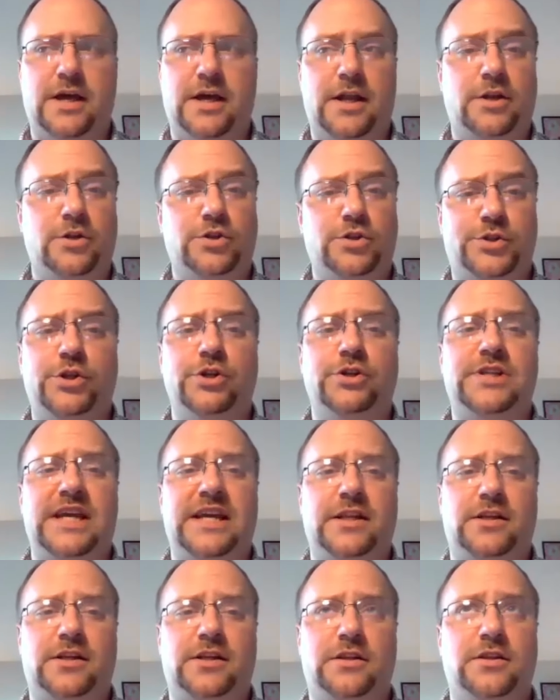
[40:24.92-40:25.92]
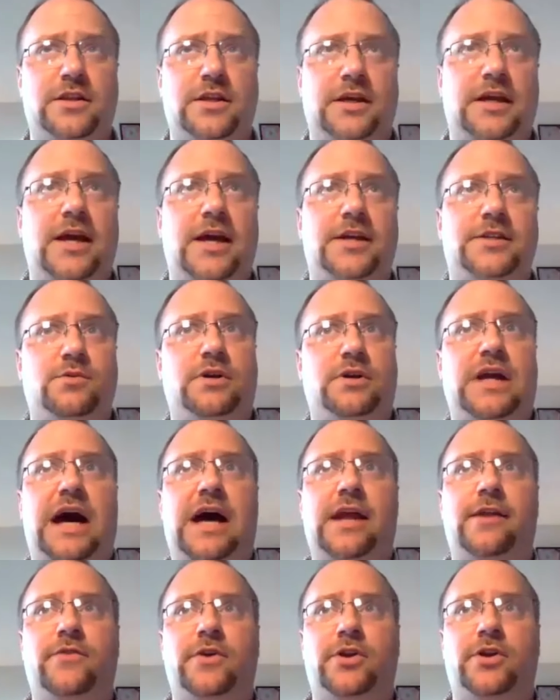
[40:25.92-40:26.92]
Yeah. So you're taking the guesswork
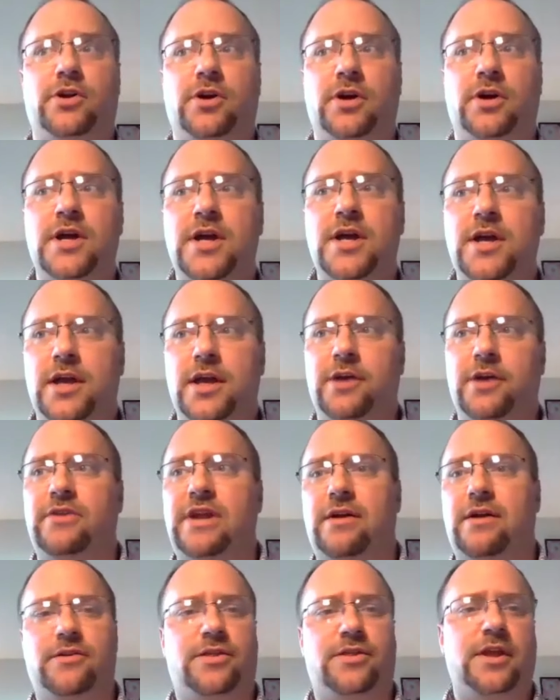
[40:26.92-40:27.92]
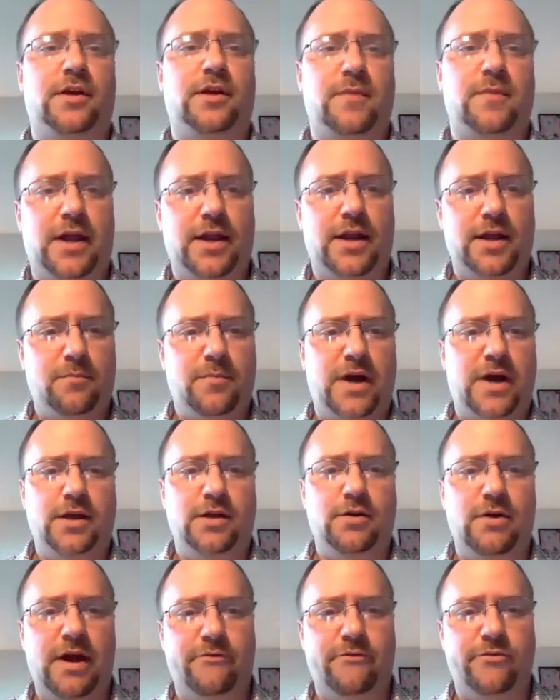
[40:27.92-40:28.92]
out of it, or even have to think about it by
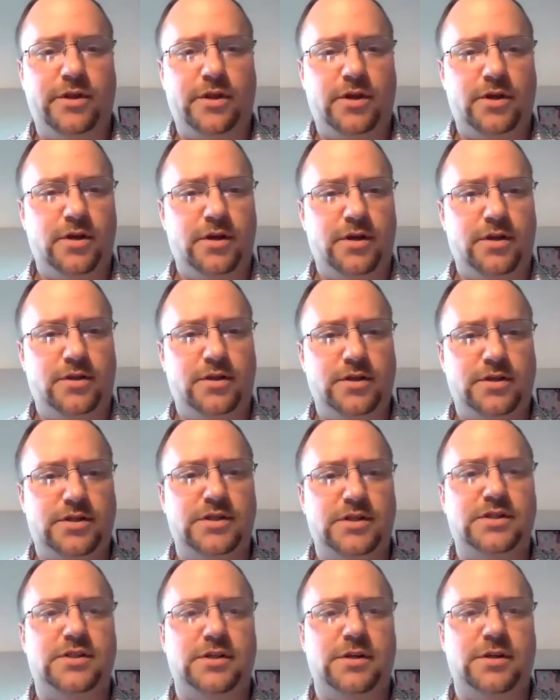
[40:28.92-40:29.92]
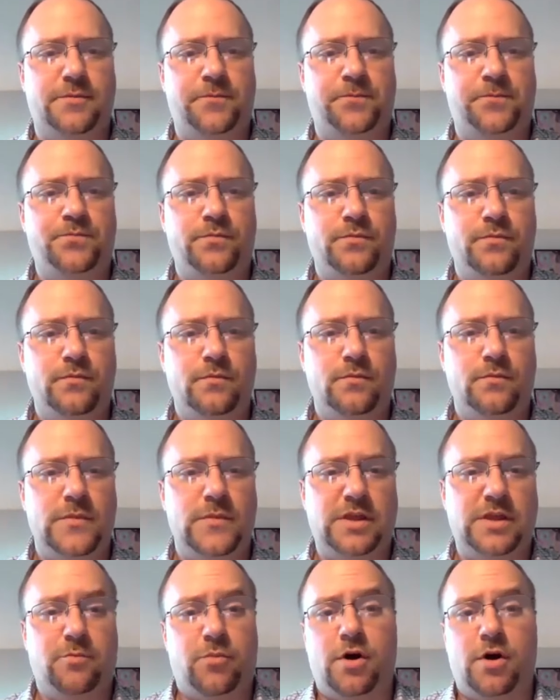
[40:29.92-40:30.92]
you having the system
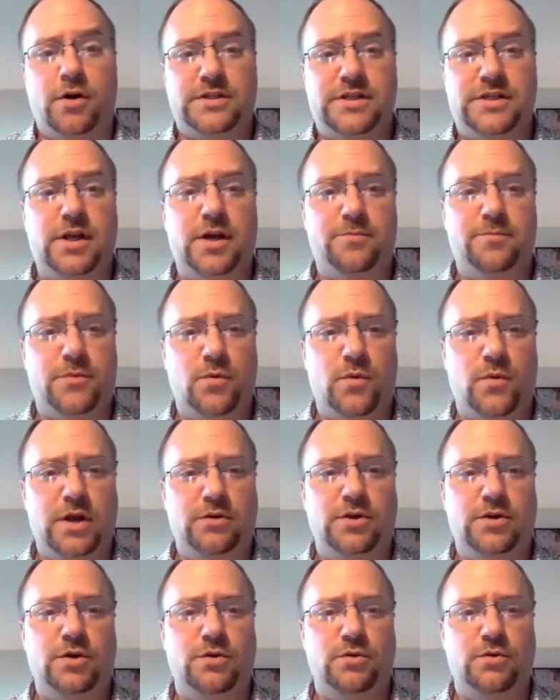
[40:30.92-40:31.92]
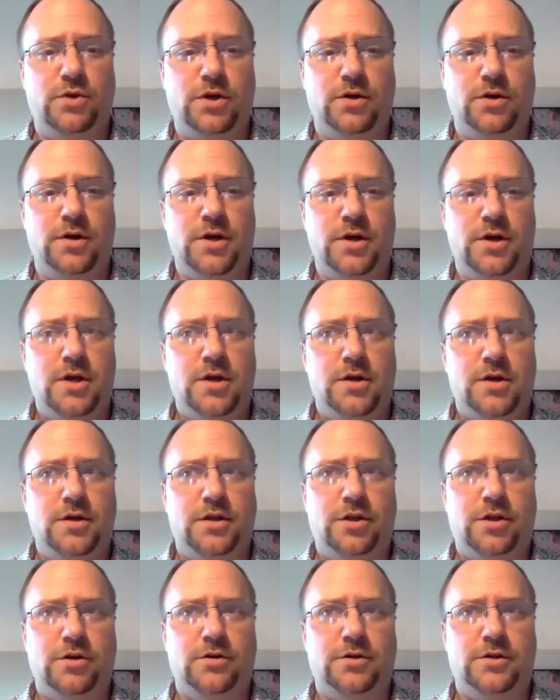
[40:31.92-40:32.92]
in the barn set up the way you do.
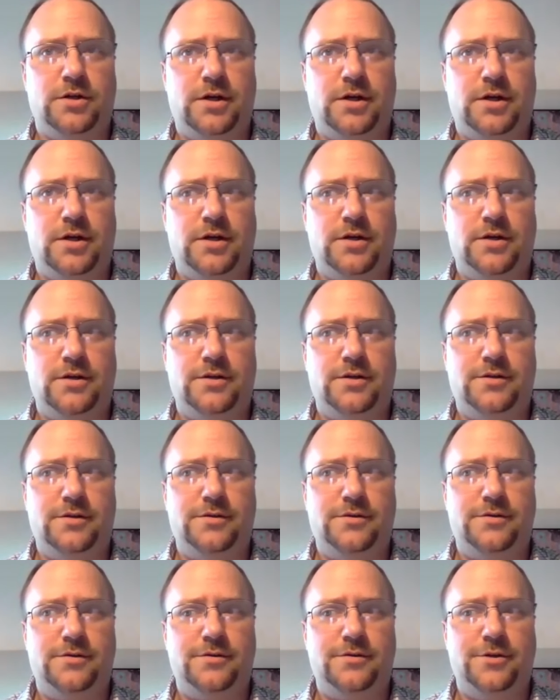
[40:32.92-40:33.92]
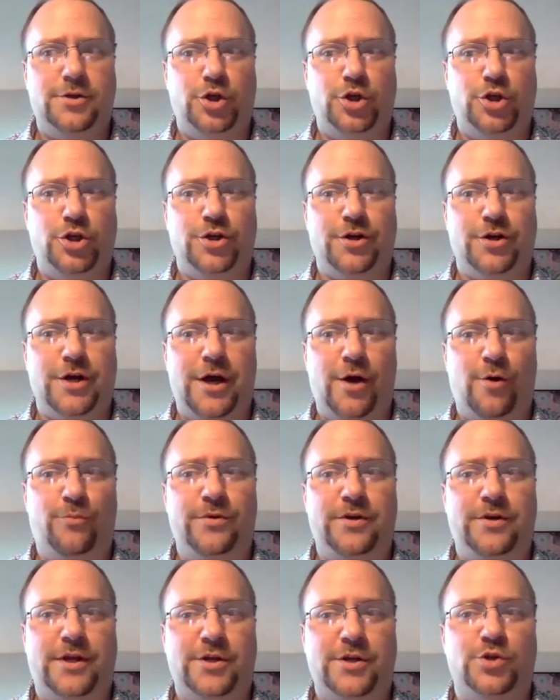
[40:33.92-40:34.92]
You're
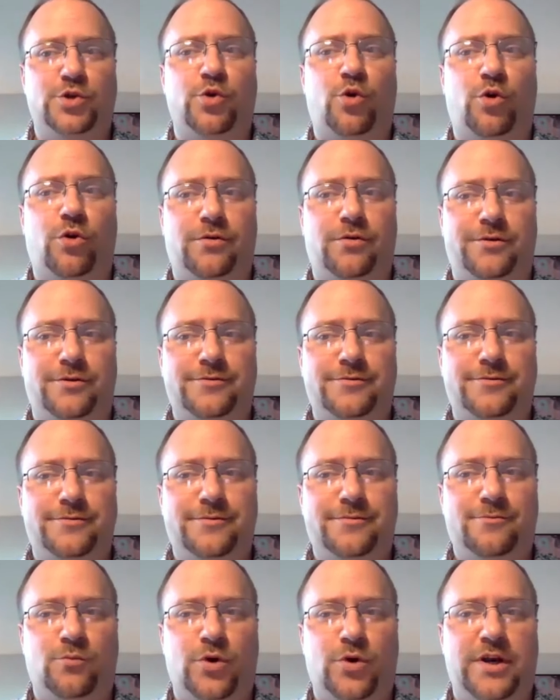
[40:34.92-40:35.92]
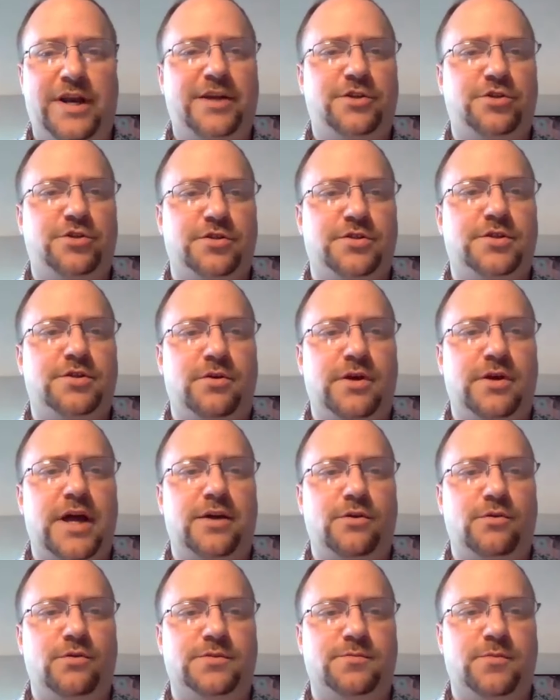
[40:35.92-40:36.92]
helping control what nature's throwing
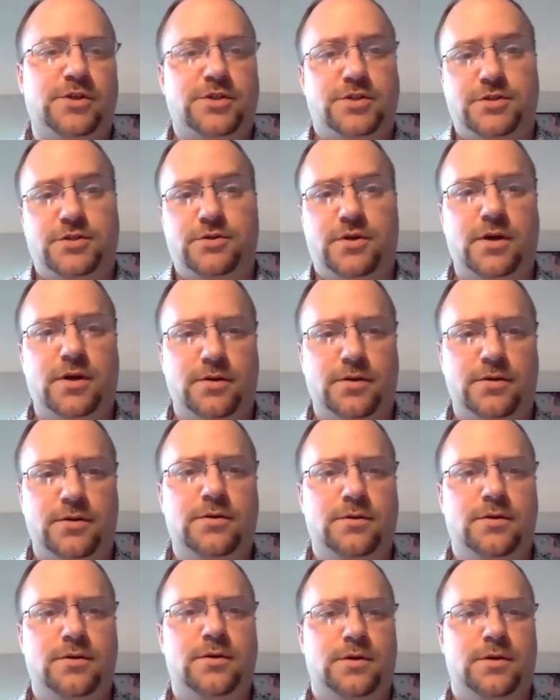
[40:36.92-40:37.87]
at you as much as you can.